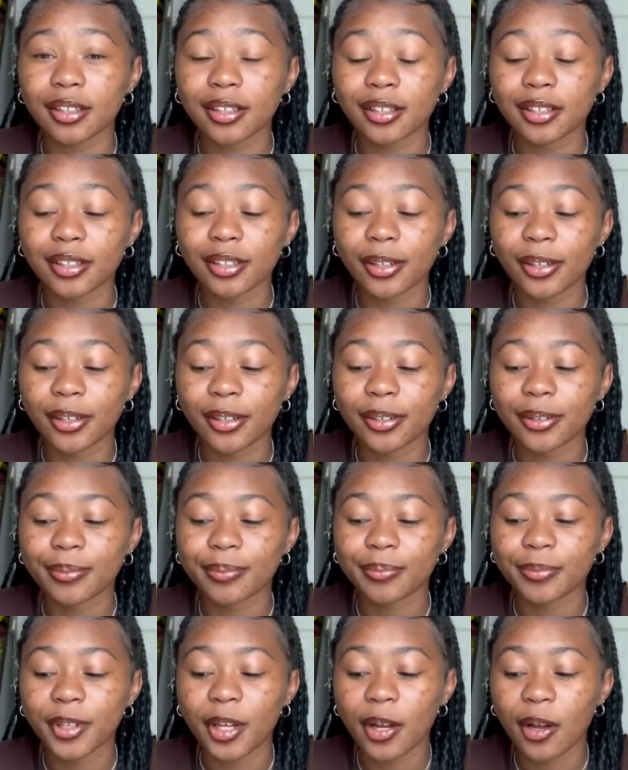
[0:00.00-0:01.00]
you're
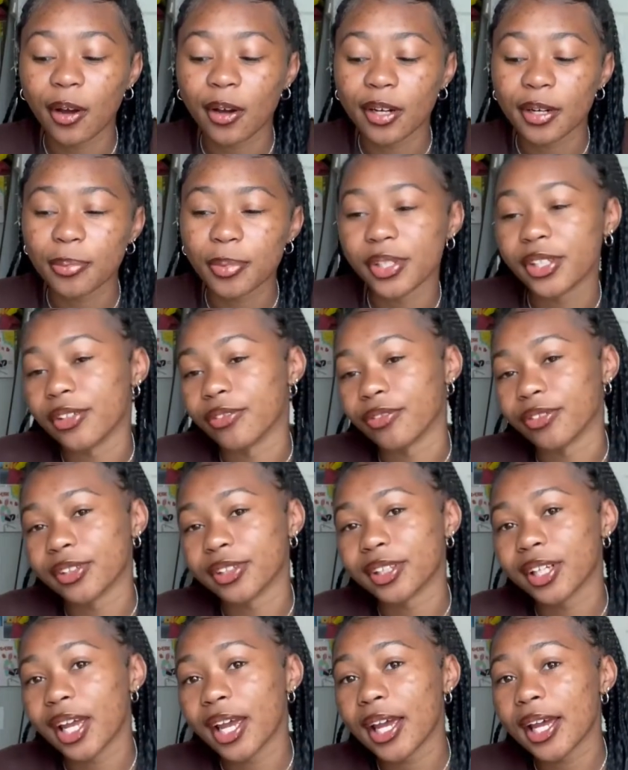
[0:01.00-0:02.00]
gonna be
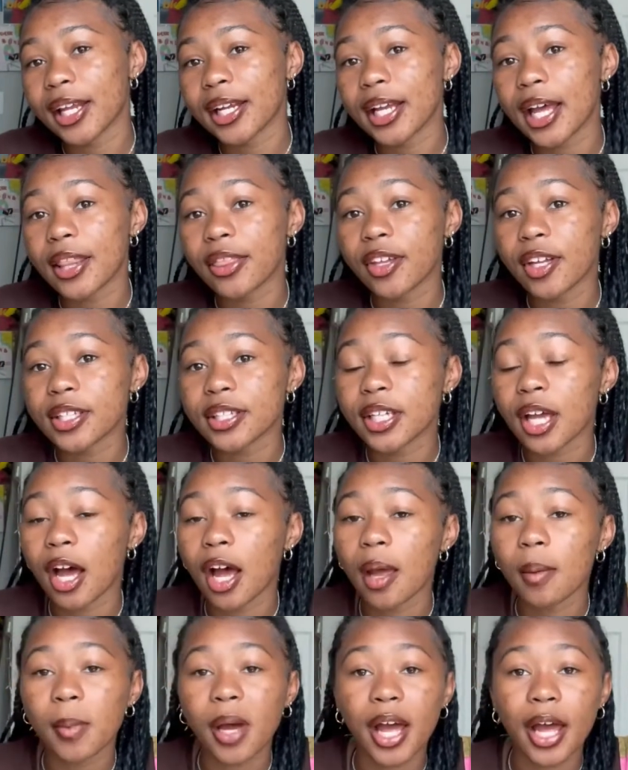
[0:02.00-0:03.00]
different. And at that
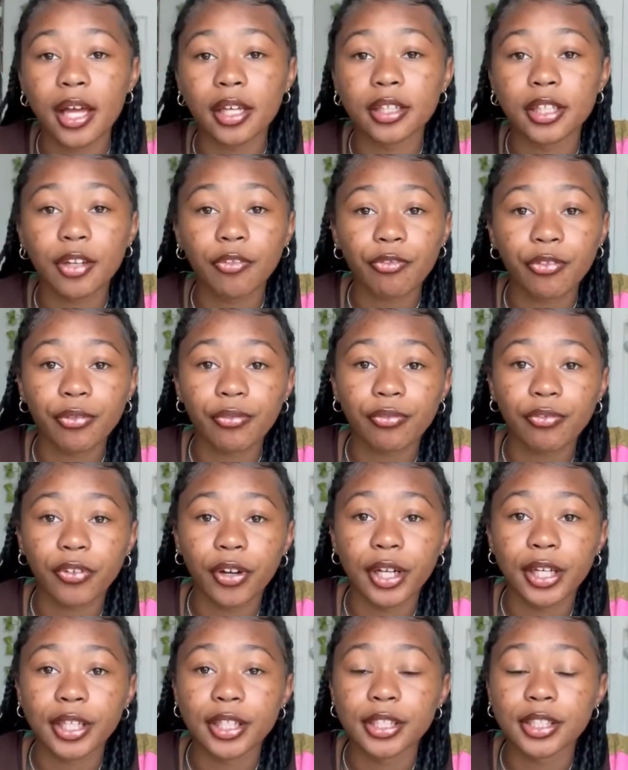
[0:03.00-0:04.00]
time I had different
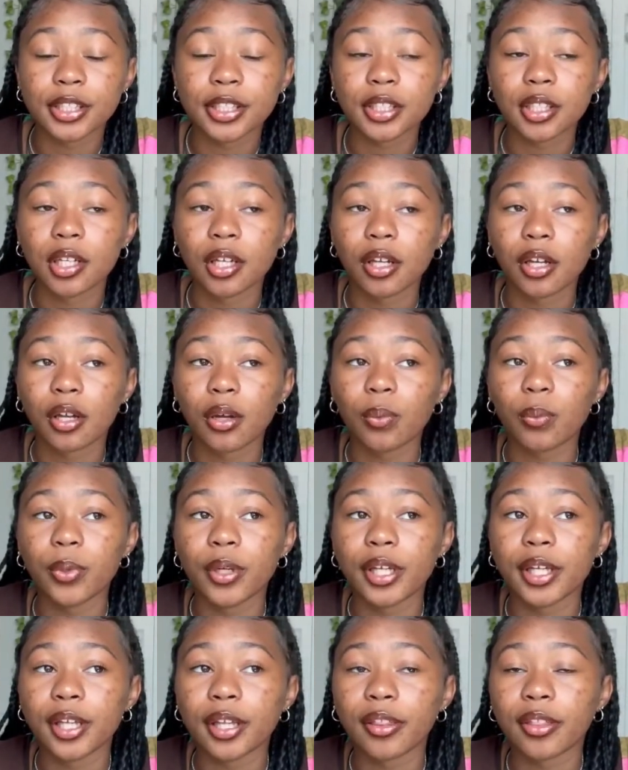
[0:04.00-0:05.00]
friends
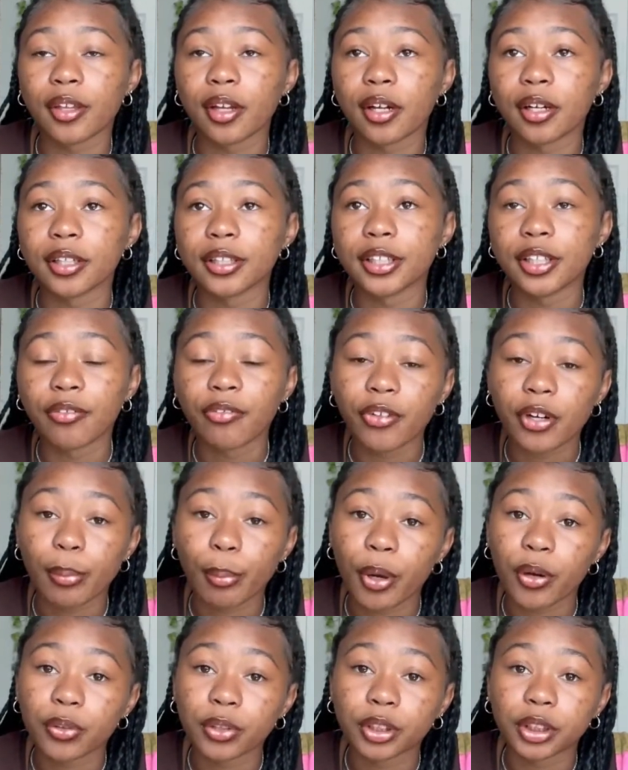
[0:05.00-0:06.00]
with different
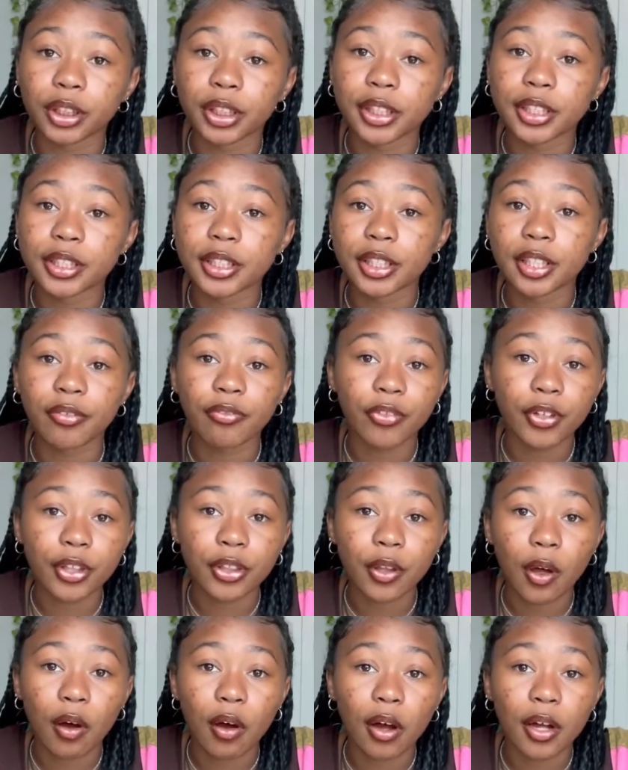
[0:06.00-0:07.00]
emotions, different
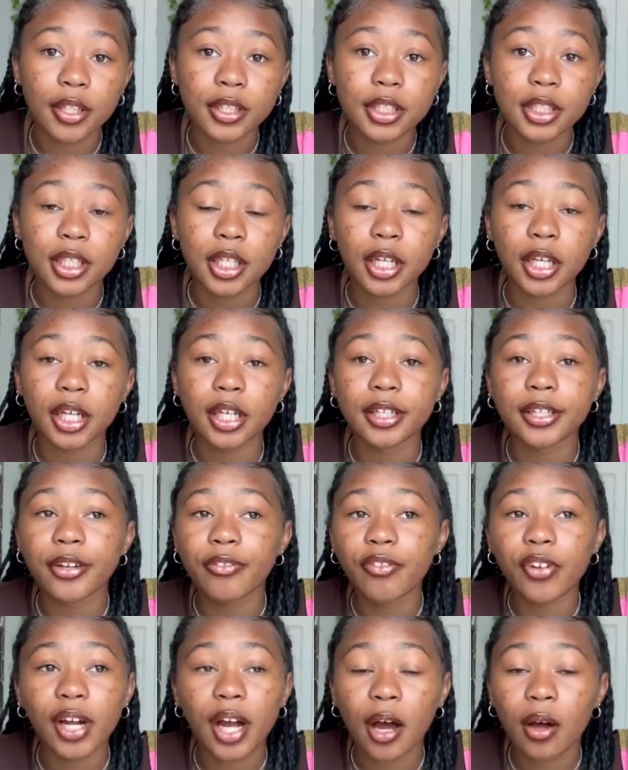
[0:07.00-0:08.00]
thoughts, and
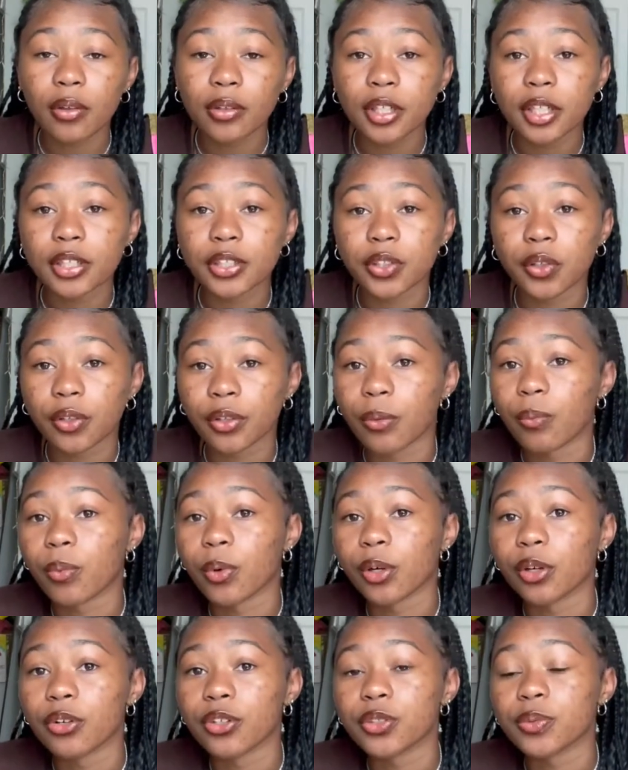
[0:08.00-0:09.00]
different outlooks on the
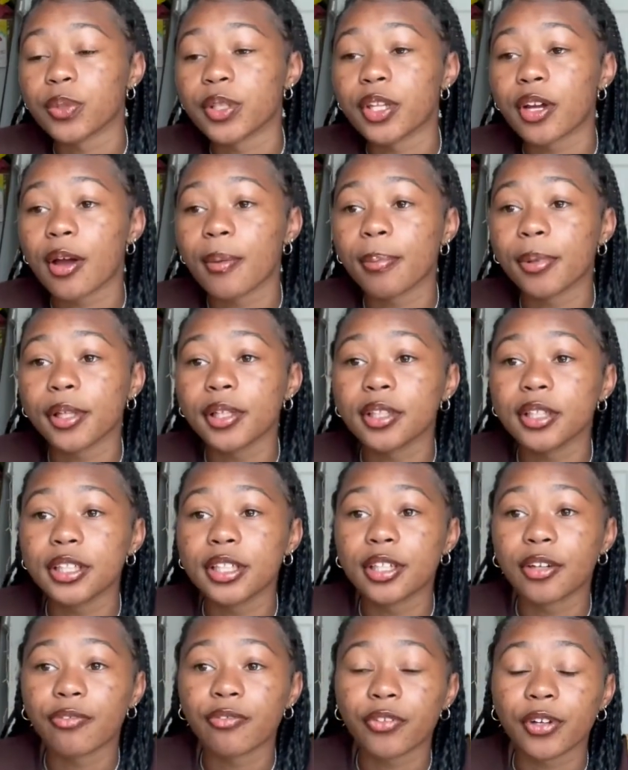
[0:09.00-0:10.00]
world with a completely
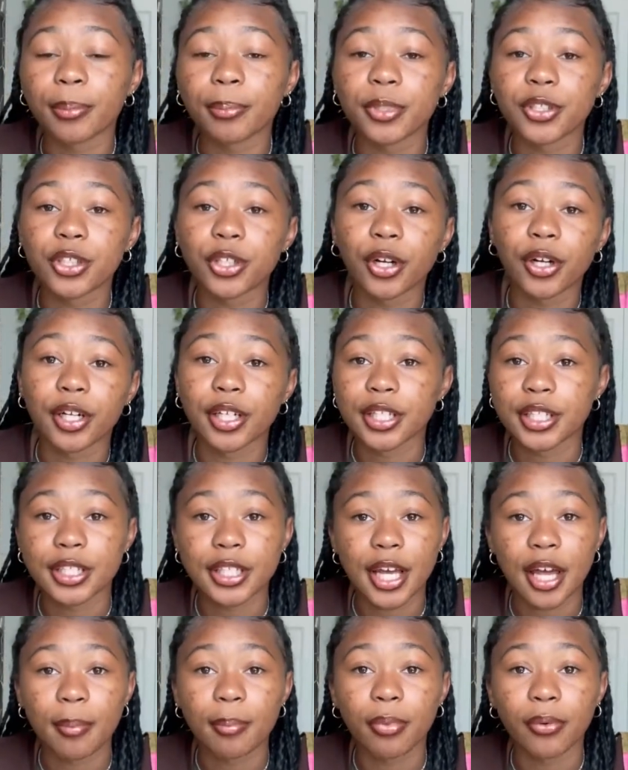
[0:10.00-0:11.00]
different maturity
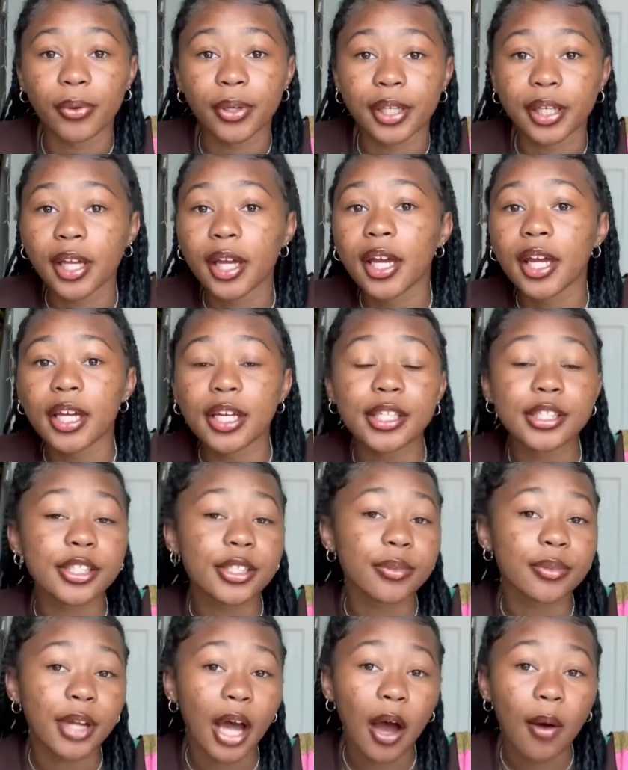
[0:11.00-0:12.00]
standpoint. And so
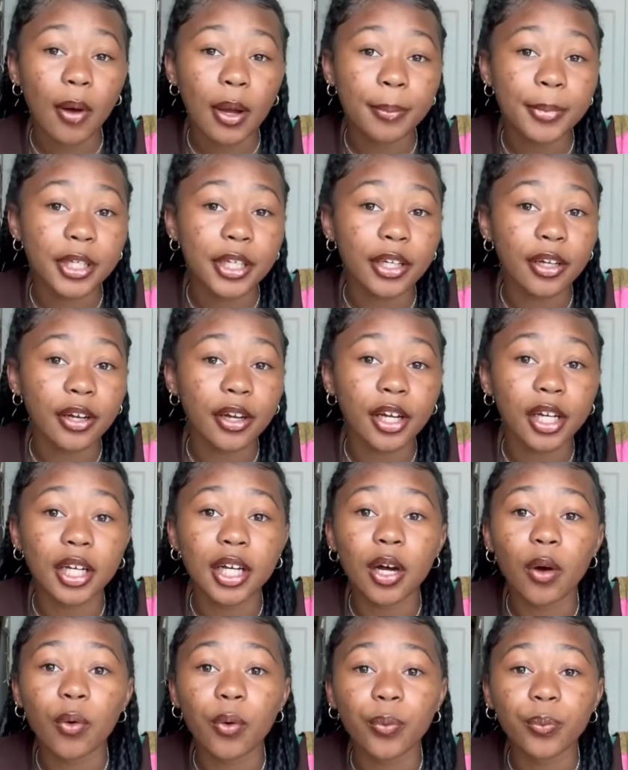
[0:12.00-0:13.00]
now I'm here
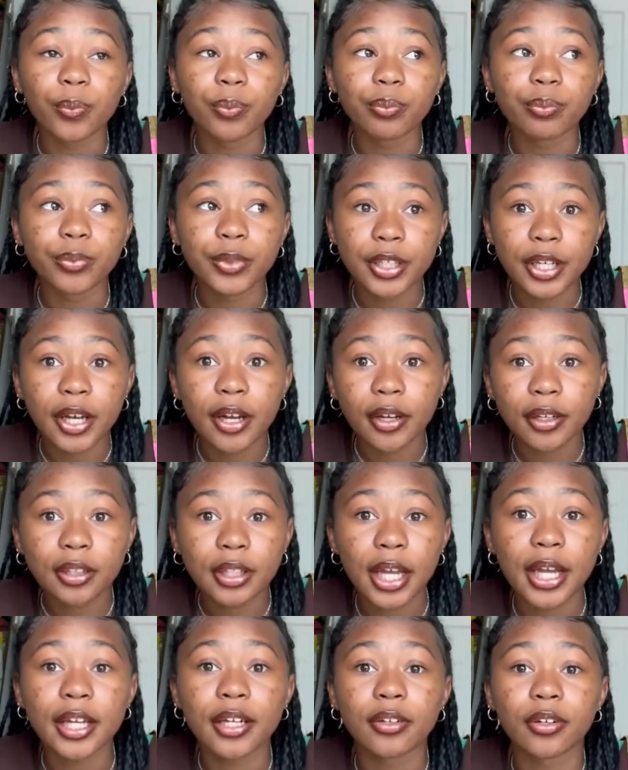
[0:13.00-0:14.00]
a year
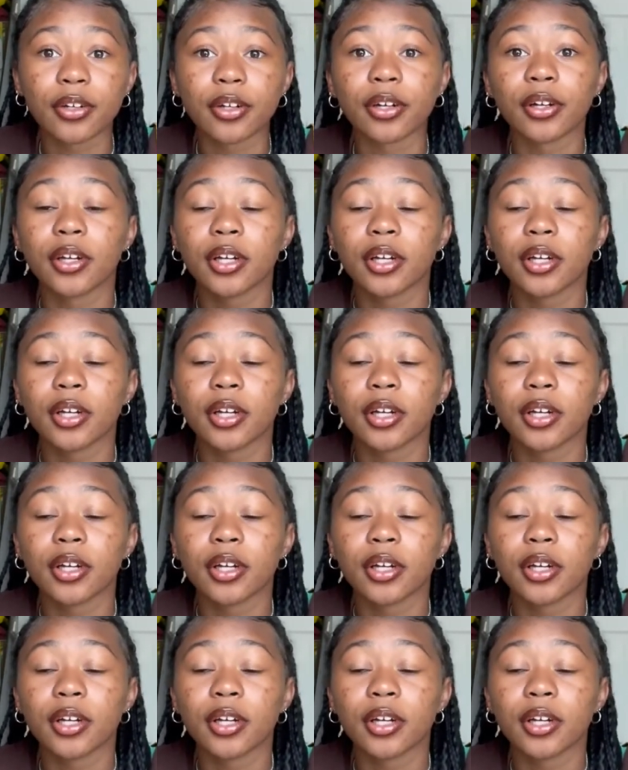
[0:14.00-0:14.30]
later